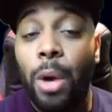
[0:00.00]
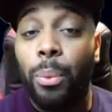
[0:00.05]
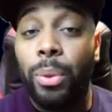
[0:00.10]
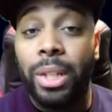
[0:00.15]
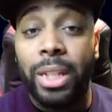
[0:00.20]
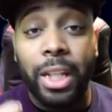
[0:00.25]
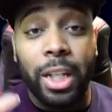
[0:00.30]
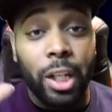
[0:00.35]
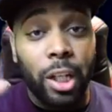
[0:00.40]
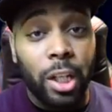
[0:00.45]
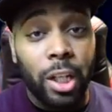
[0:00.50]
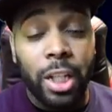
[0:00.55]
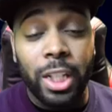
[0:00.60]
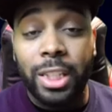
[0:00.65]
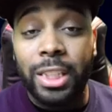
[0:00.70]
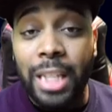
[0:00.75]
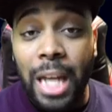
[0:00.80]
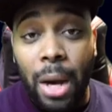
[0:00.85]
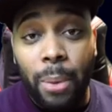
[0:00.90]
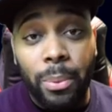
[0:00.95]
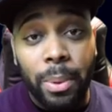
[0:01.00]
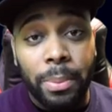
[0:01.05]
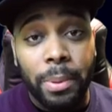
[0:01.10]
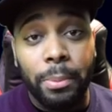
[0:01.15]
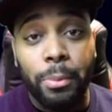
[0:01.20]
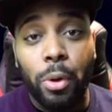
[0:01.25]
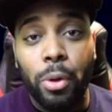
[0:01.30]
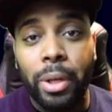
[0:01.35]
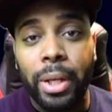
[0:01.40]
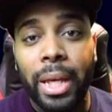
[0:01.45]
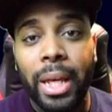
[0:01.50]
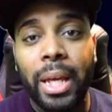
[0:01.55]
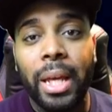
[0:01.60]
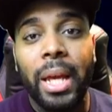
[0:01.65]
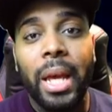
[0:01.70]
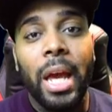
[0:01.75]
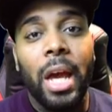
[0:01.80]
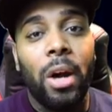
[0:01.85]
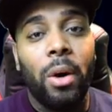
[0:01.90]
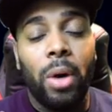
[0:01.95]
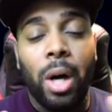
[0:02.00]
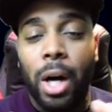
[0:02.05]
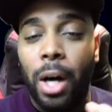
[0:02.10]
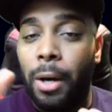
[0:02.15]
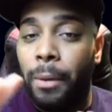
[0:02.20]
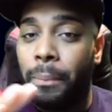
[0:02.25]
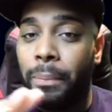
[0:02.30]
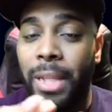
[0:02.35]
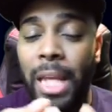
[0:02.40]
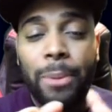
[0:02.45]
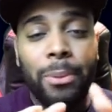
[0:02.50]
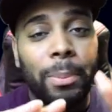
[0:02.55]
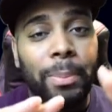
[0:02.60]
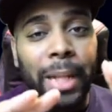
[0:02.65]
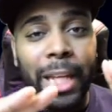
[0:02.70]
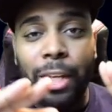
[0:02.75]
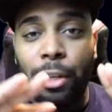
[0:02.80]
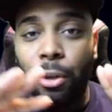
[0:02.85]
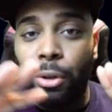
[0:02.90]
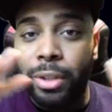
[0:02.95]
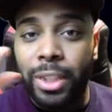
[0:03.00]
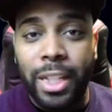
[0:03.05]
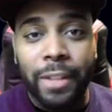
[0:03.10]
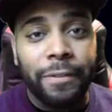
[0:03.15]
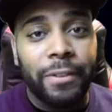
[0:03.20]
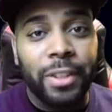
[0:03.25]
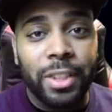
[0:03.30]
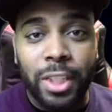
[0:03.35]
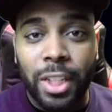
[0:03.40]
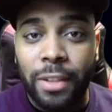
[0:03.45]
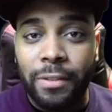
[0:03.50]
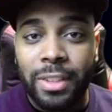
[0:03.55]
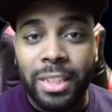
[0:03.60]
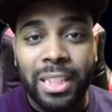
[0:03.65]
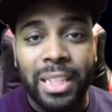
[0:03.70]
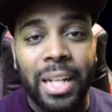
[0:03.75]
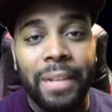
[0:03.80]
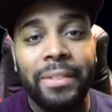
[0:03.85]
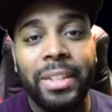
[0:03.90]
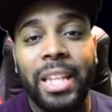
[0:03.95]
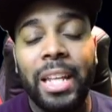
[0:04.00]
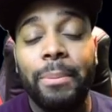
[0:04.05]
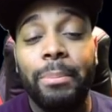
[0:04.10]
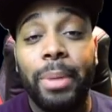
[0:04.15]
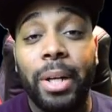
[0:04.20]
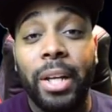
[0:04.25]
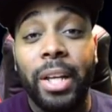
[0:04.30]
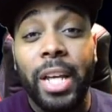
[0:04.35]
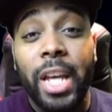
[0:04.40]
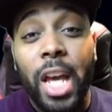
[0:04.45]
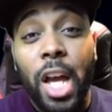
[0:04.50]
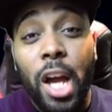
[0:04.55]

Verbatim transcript: We did a good job with promoting it. They were playing on different servers and everything, but